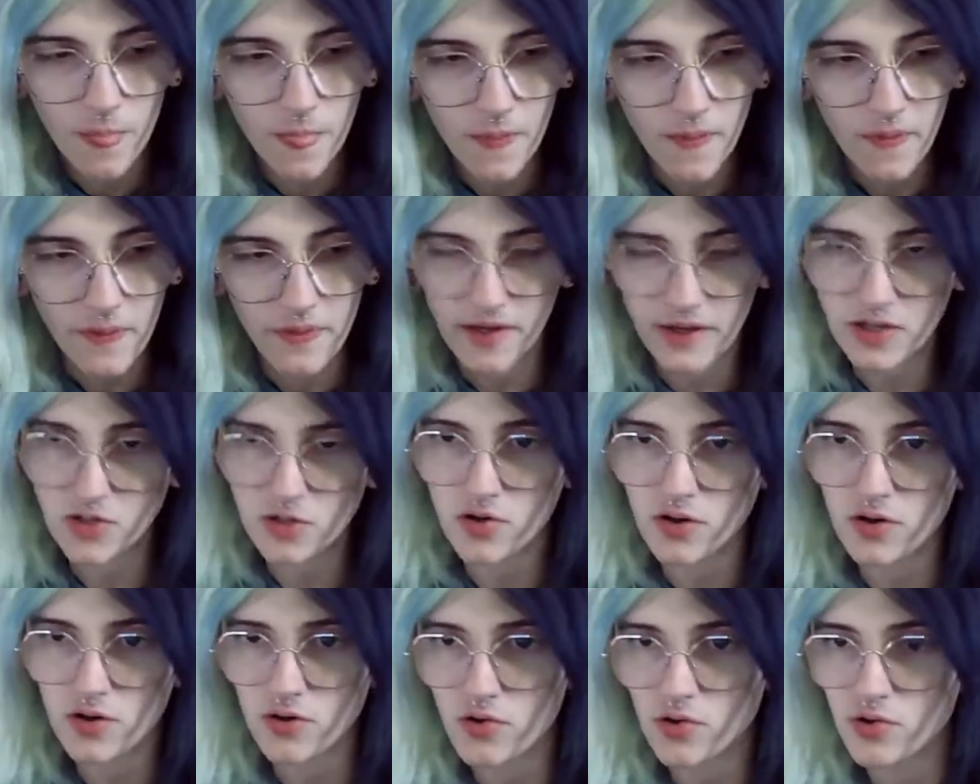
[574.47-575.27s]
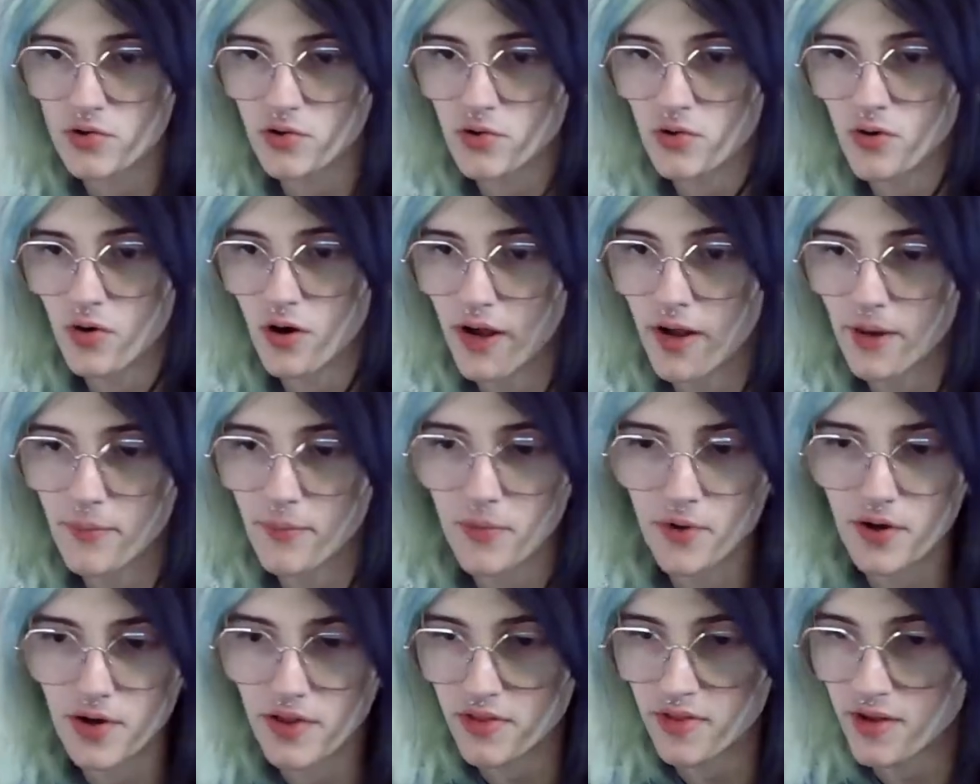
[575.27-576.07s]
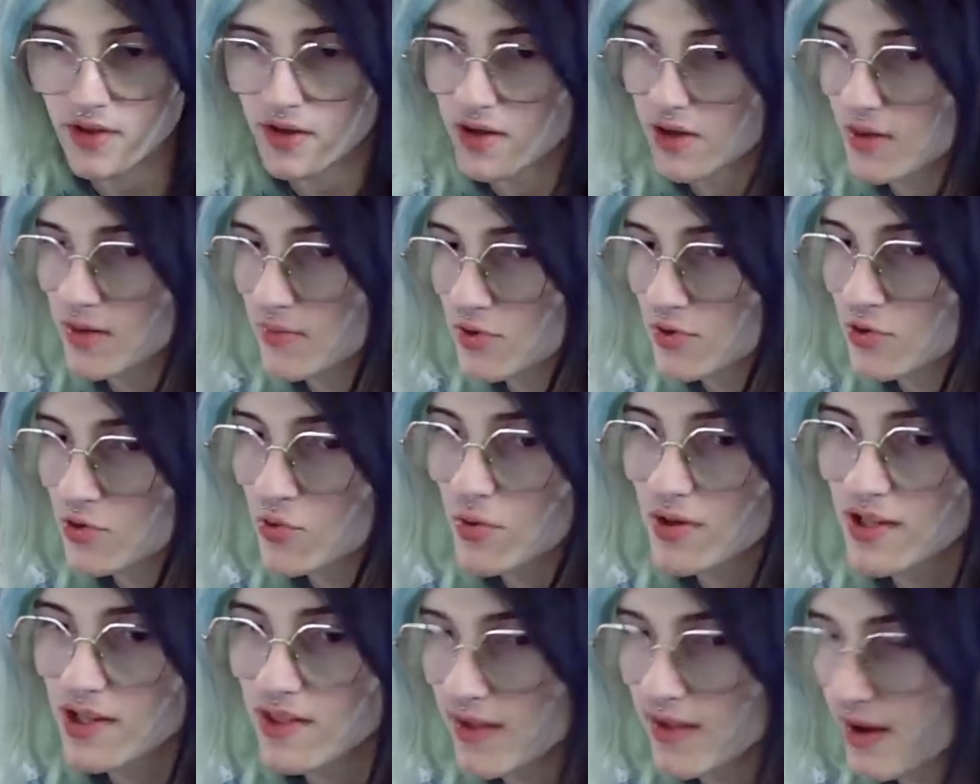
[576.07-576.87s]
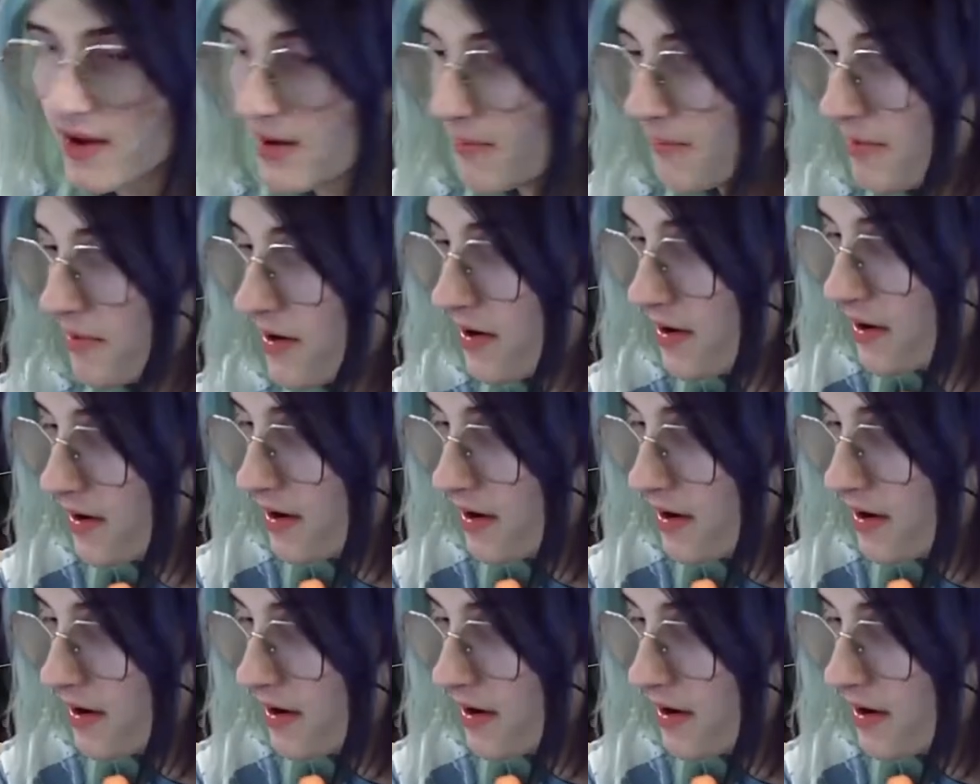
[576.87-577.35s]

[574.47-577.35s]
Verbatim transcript: like dirt or grime or anything in between them.